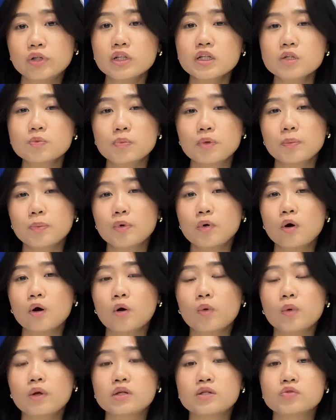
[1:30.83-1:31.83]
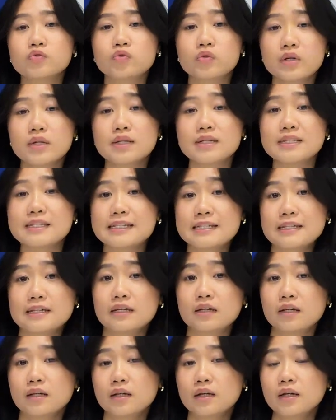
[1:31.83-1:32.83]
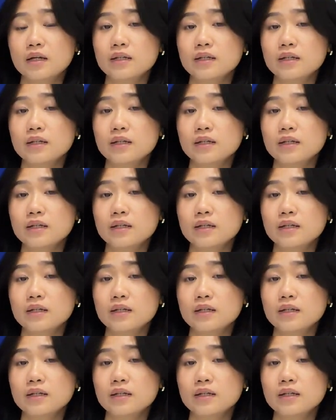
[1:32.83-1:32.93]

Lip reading: British people always drink tea.